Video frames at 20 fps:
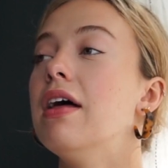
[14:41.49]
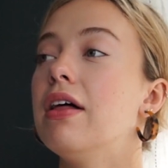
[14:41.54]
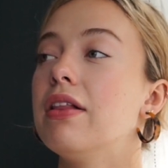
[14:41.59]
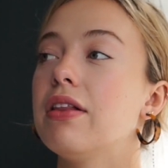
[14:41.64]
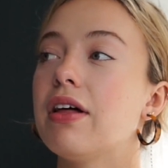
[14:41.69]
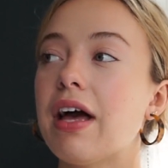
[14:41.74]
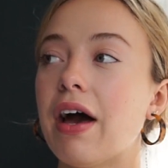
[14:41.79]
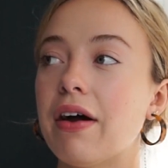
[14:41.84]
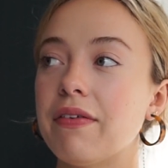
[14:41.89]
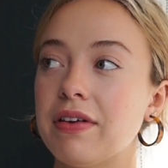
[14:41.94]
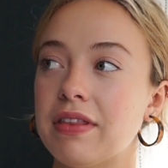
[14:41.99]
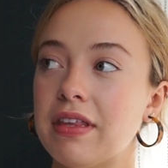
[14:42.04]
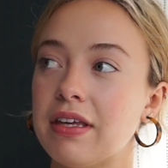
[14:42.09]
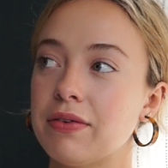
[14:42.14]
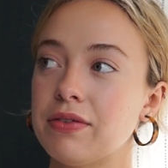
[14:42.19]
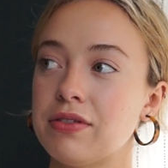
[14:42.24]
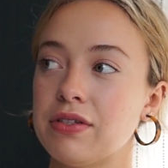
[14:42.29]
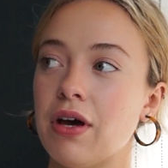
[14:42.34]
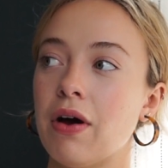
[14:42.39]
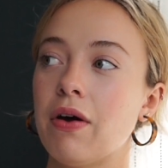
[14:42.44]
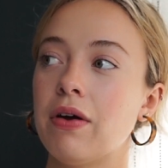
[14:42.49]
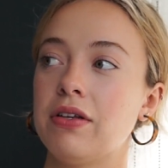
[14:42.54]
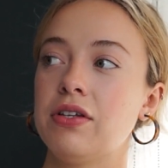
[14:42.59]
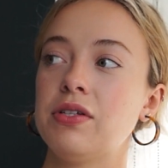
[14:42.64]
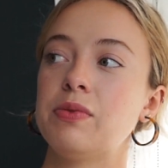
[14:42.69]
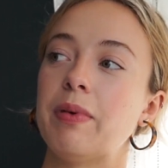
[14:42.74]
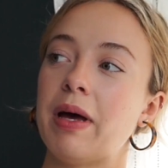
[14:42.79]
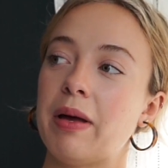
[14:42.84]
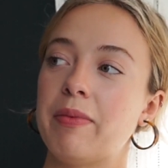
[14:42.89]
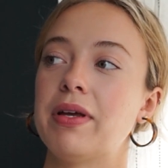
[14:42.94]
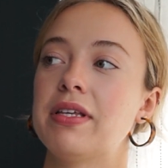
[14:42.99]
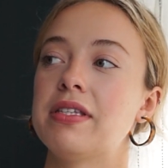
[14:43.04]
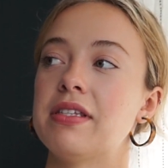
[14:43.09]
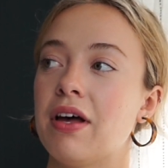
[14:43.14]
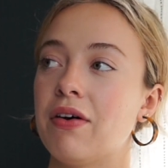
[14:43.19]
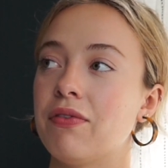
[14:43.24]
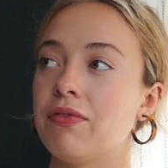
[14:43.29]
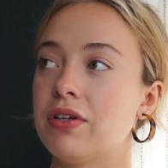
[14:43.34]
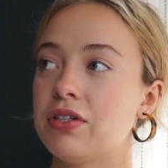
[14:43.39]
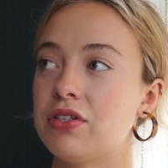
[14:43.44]
look how everything was going just by
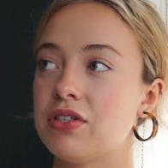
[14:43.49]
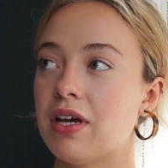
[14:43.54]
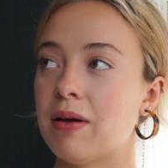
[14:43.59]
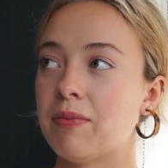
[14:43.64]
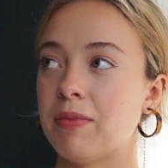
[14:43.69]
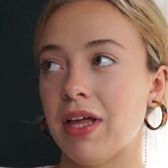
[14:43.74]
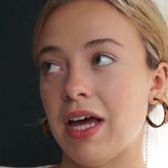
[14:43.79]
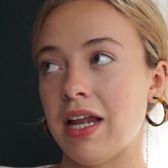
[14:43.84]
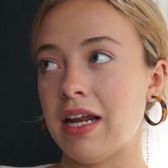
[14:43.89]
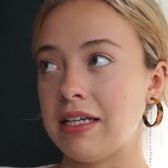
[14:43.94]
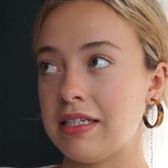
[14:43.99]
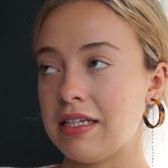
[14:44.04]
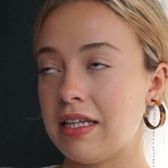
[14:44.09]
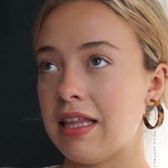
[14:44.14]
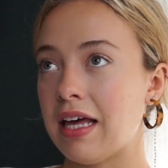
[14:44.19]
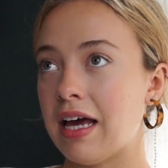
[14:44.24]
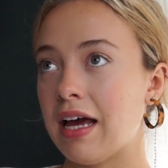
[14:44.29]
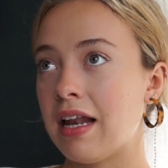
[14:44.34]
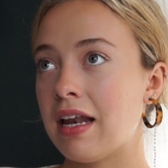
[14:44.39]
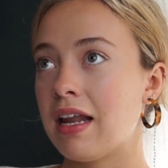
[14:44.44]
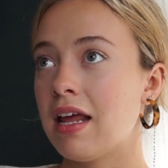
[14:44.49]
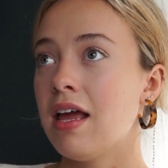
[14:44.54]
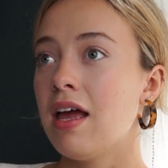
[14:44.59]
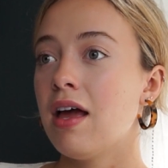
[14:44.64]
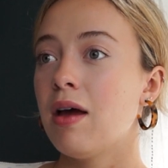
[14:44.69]
myself, which I'm glad I did that.